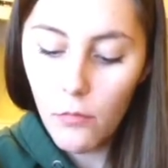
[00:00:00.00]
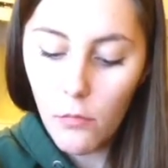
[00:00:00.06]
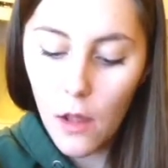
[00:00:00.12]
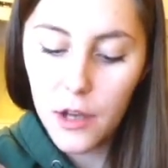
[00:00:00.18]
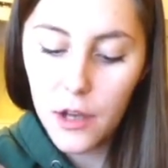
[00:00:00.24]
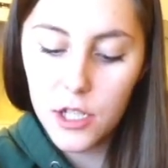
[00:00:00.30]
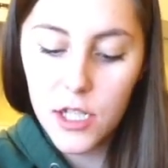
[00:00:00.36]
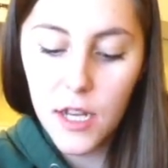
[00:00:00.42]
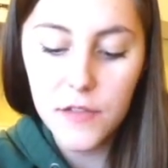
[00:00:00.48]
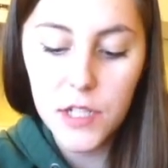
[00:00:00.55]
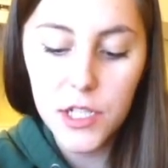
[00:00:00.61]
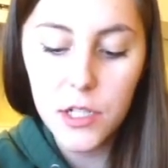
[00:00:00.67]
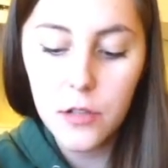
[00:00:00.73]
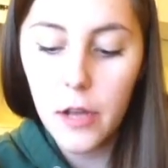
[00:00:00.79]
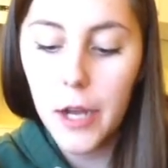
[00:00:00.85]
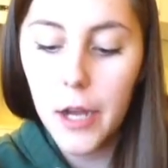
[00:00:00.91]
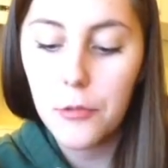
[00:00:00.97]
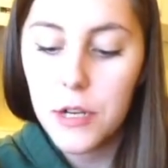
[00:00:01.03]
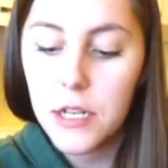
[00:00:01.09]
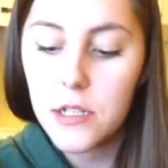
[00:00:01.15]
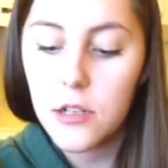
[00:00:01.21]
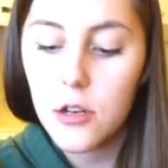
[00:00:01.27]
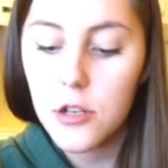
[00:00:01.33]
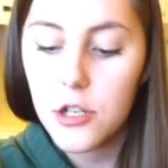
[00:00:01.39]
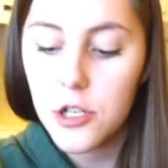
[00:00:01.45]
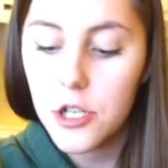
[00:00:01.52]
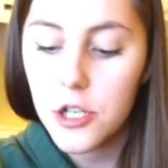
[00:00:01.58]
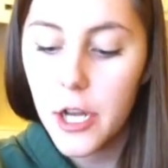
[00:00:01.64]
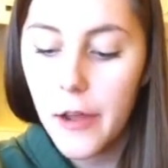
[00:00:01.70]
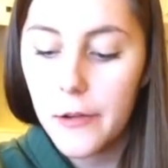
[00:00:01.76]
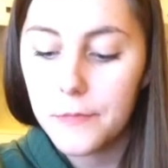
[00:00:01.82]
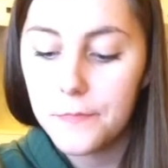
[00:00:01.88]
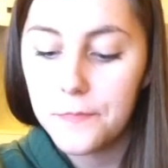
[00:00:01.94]
You just have to do, like, research and
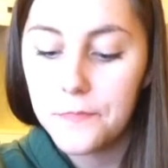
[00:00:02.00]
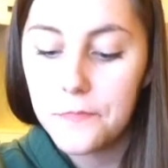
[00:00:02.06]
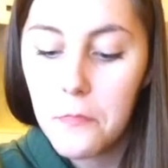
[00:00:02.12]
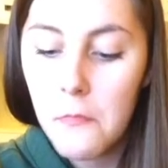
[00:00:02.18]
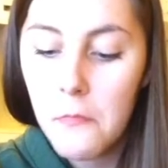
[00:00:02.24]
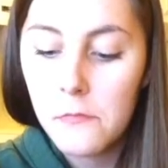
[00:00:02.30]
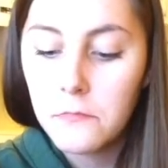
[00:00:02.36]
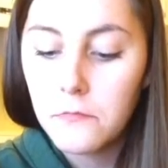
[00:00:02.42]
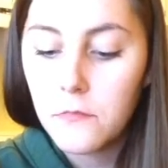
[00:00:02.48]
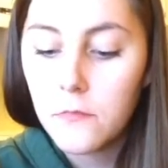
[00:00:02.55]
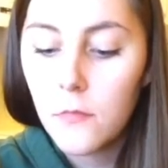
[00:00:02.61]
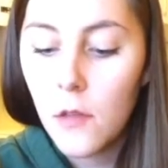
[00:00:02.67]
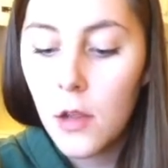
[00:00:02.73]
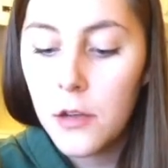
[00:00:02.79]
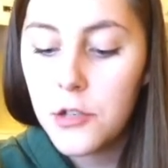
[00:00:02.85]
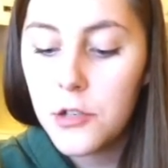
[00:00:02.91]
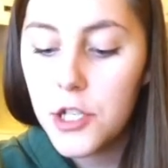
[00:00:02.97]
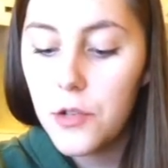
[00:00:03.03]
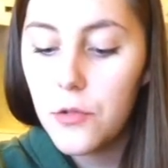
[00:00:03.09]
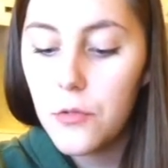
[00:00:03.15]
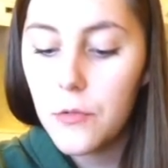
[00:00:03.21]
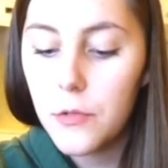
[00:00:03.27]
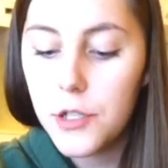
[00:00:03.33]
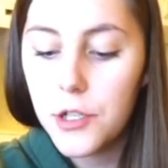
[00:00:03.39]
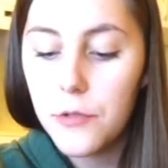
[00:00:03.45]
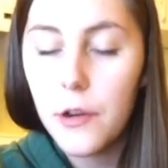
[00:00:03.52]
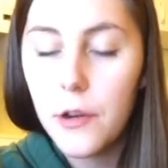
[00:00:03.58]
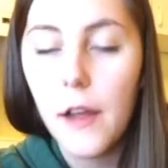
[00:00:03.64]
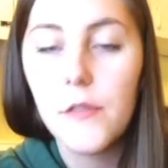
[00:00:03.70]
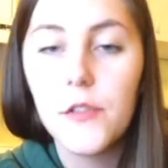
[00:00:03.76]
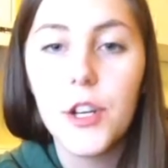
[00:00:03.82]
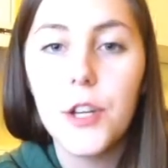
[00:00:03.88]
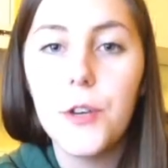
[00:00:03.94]
shit, and do
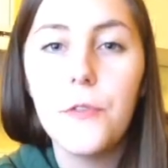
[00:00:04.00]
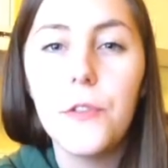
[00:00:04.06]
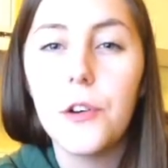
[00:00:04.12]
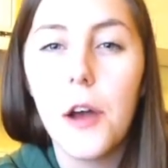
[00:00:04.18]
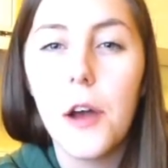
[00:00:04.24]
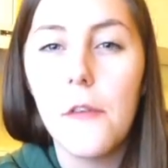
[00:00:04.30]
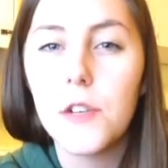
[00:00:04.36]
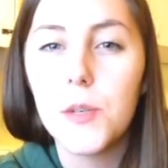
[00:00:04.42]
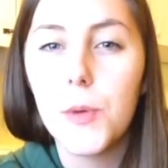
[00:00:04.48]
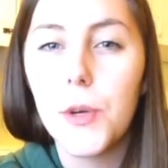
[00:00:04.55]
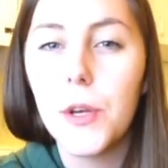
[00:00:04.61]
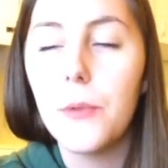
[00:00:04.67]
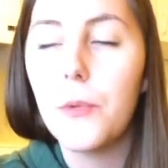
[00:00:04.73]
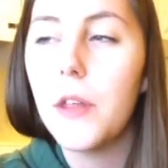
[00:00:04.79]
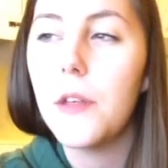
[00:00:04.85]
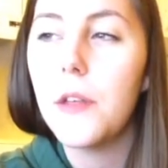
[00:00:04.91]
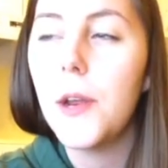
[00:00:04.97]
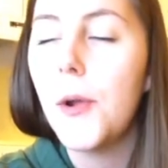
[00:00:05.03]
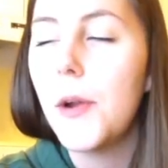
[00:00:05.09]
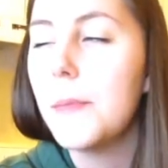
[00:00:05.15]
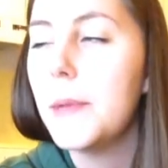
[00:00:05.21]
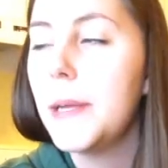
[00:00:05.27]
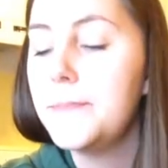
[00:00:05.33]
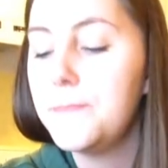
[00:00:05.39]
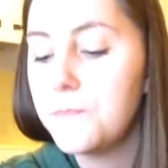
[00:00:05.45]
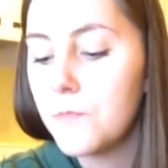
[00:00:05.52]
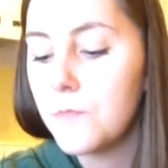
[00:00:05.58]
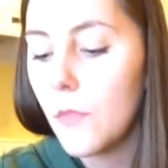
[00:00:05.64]
whatever you feel comfortable with, you know what I mean?